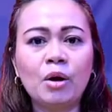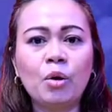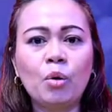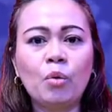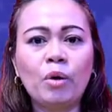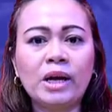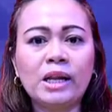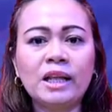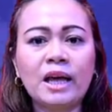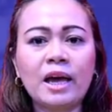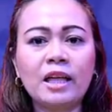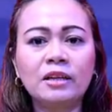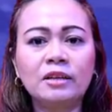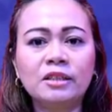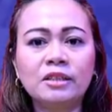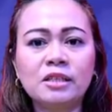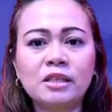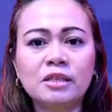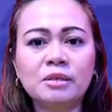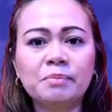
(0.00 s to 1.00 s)
while
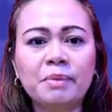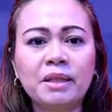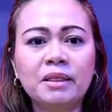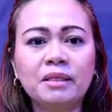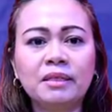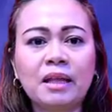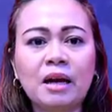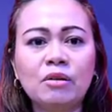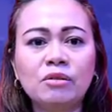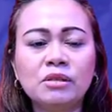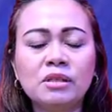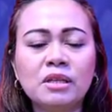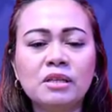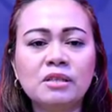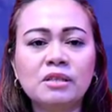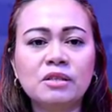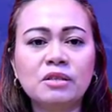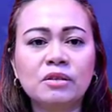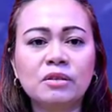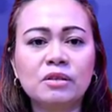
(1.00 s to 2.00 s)
others spend
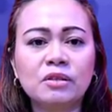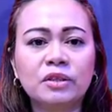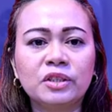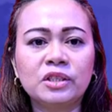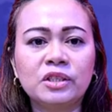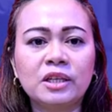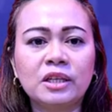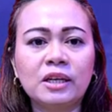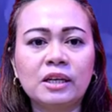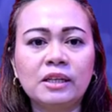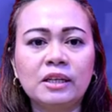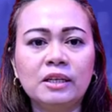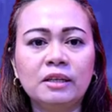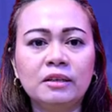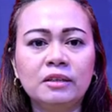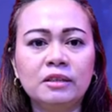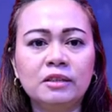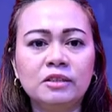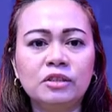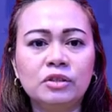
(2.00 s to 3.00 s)
thousands to surgically
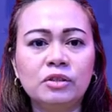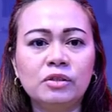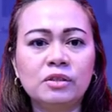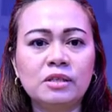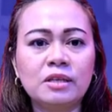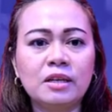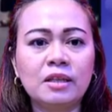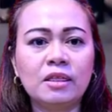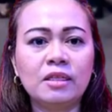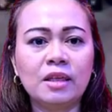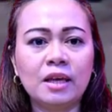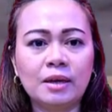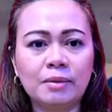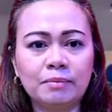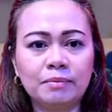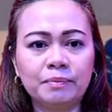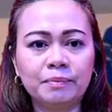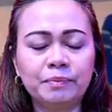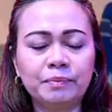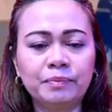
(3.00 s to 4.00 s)
reducing
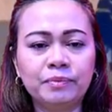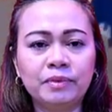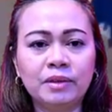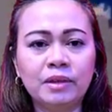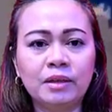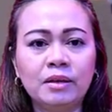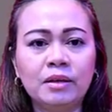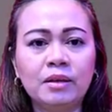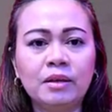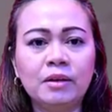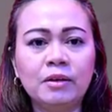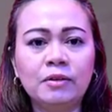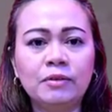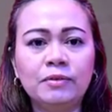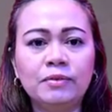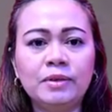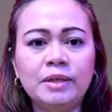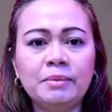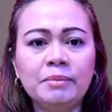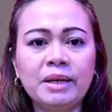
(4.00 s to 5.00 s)
them.
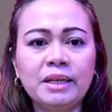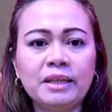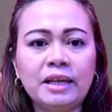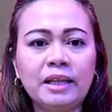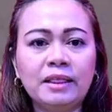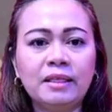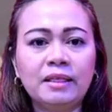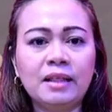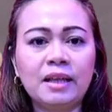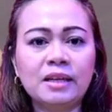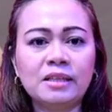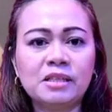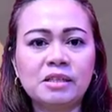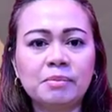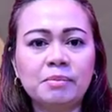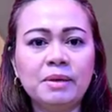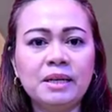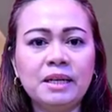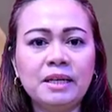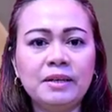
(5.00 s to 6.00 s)
Female
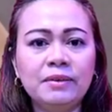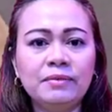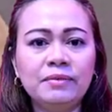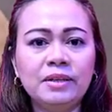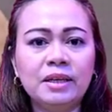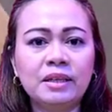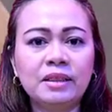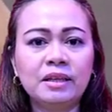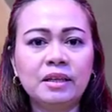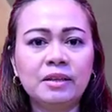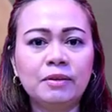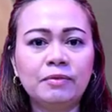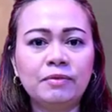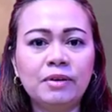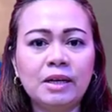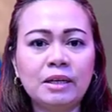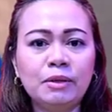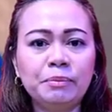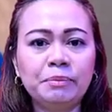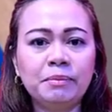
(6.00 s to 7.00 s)
athletes believe that the
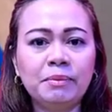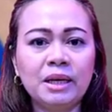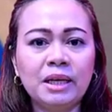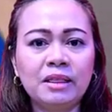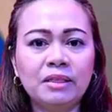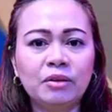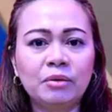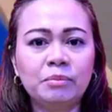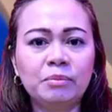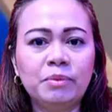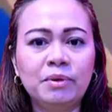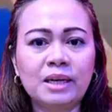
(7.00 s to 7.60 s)
development of